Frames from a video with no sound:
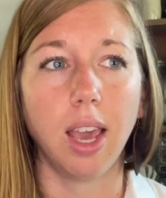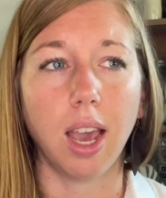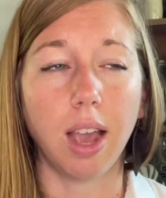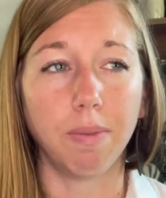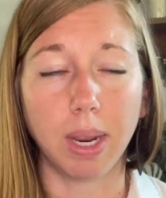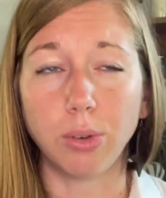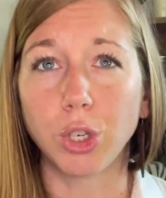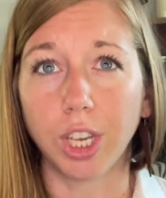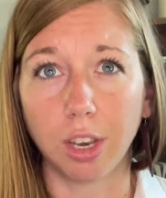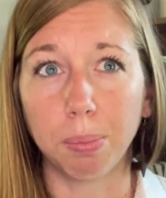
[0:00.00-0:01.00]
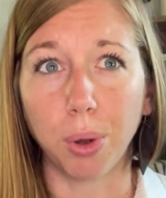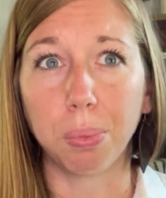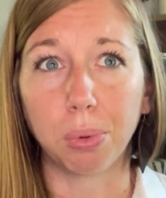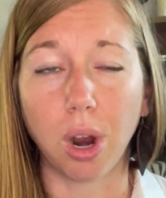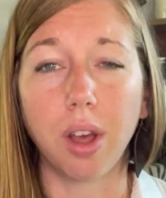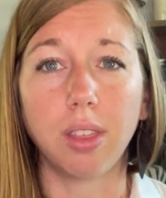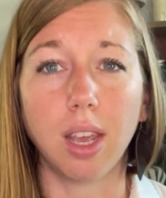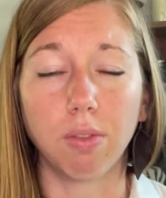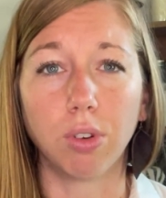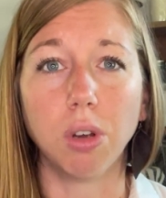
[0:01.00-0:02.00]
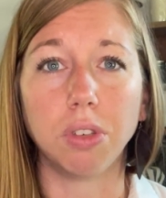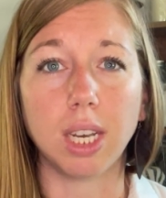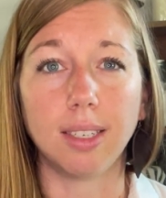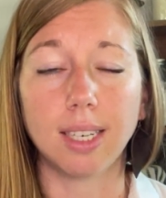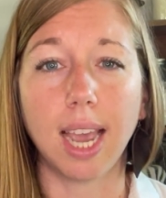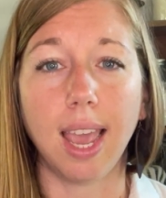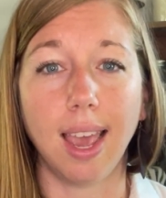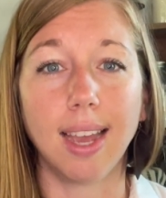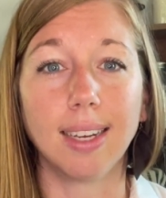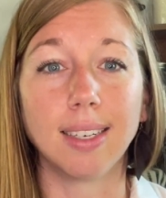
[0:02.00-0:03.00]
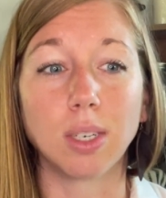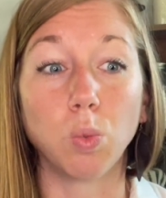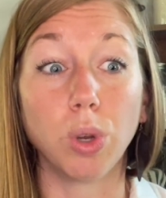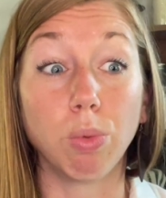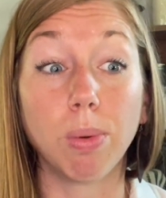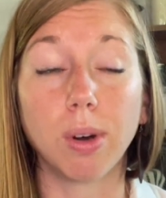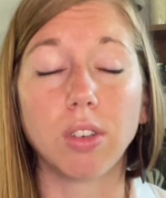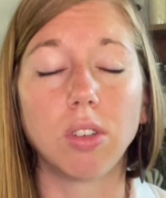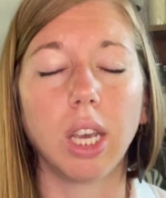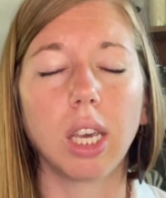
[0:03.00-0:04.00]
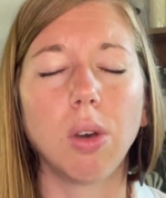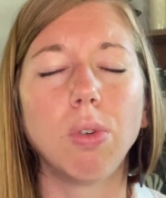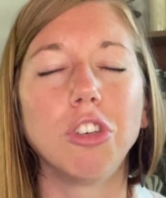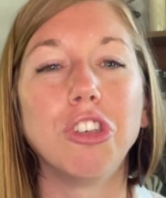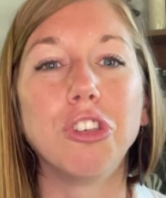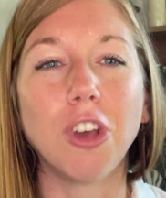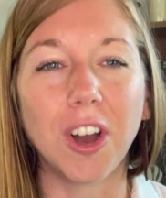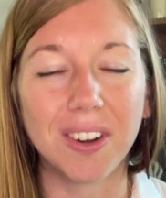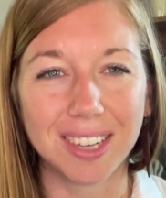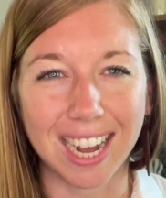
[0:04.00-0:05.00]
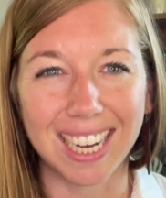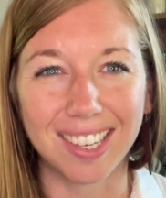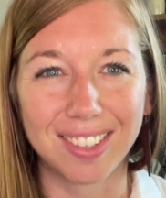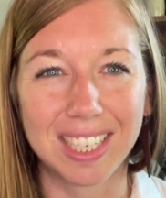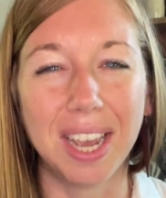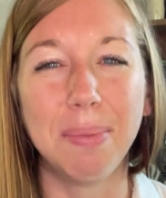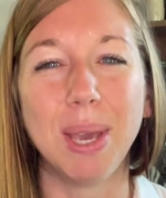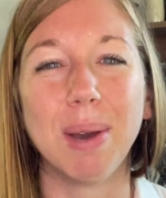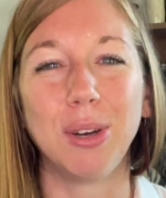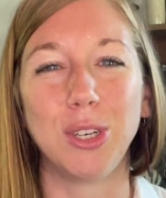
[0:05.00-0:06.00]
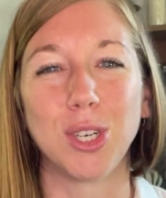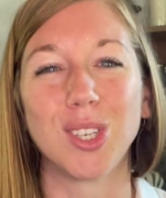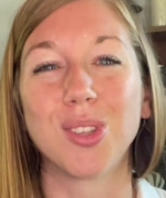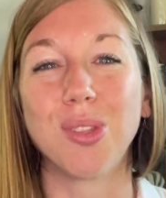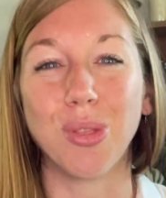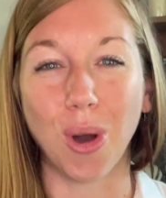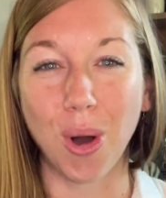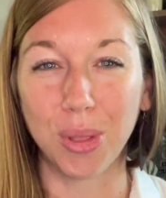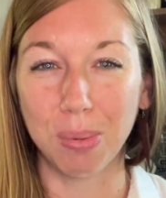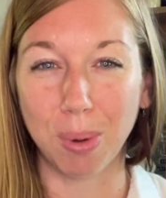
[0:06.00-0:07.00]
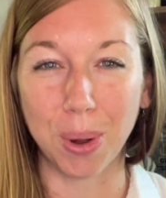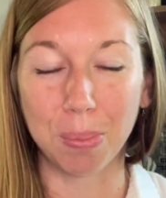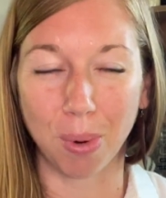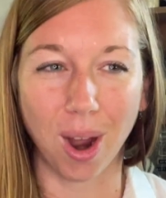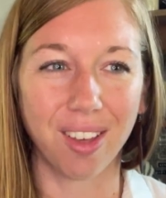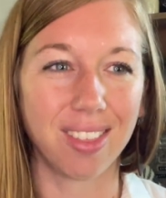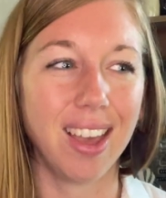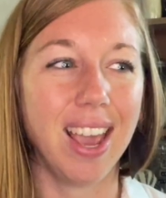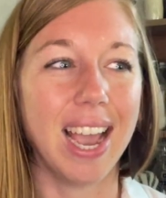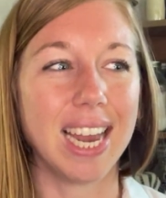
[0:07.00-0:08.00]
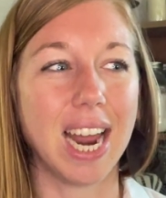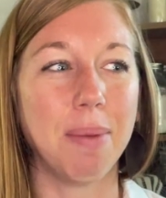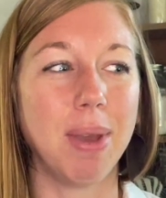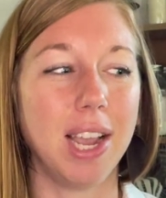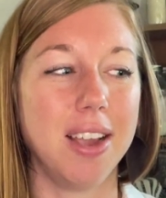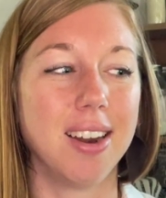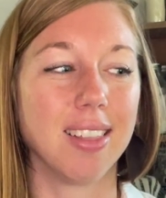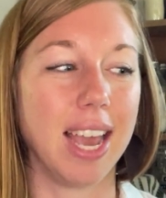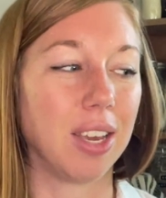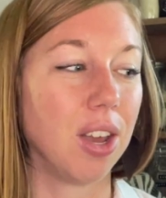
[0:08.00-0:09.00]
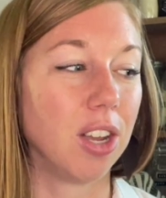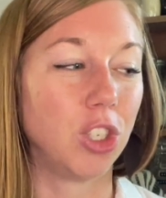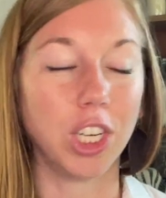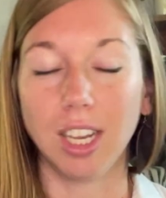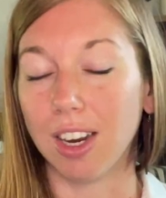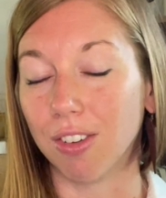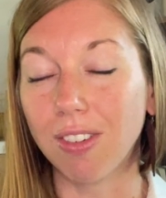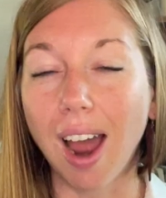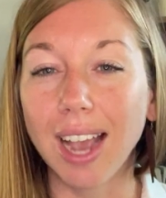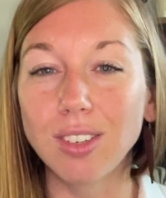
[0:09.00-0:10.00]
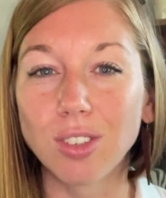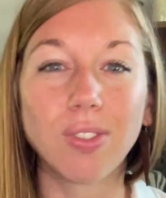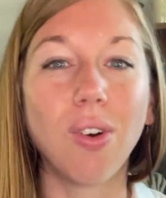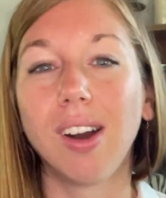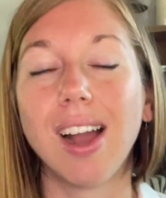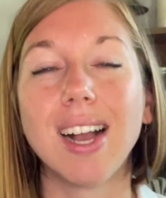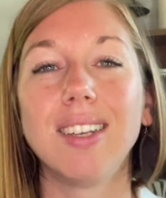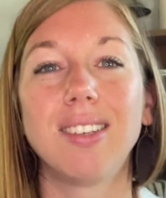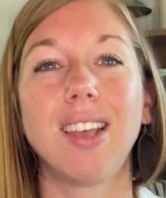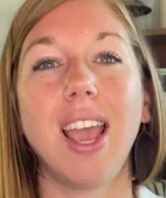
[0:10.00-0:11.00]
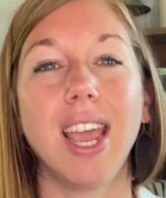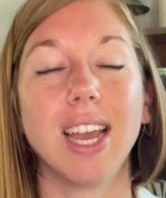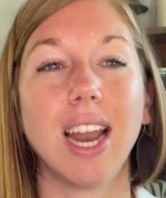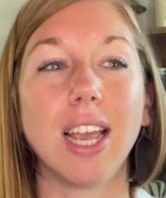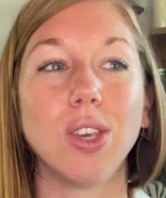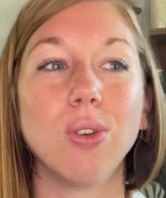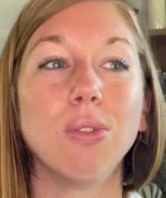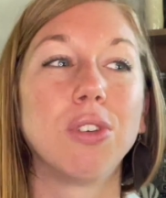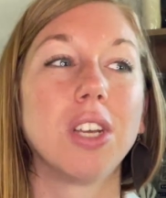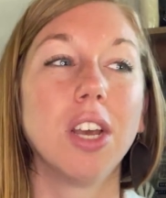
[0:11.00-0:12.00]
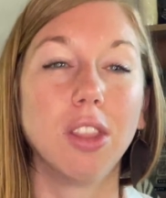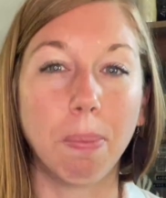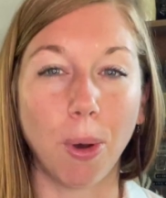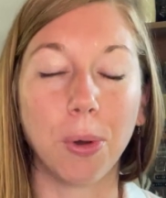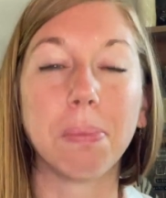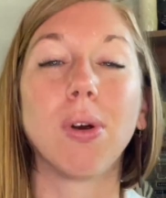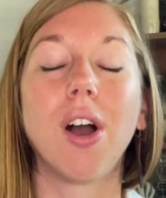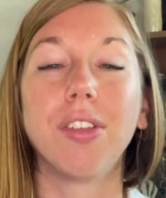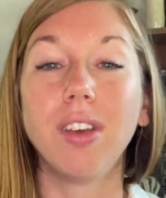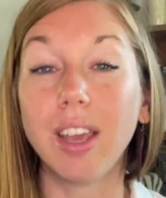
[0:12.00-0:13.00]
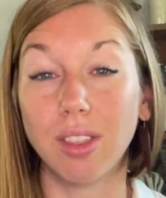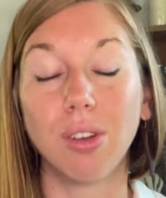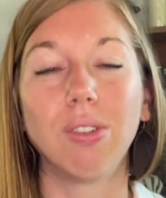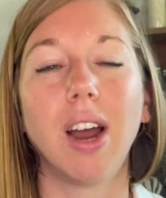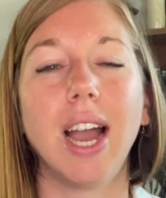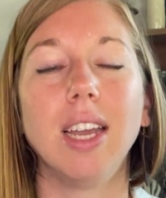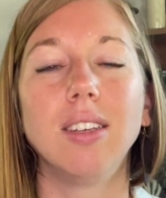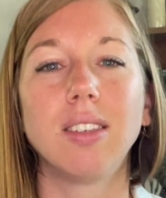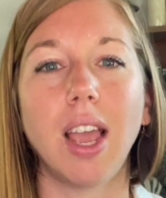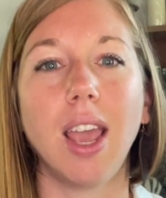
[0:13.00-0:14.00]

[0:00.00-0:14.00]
I made chicken bone broth and froze it. And when we were sick, it was so nice to be able to just thaw the bone broth. And I made like chicken and rice for us, and I used the bone broth in the rice.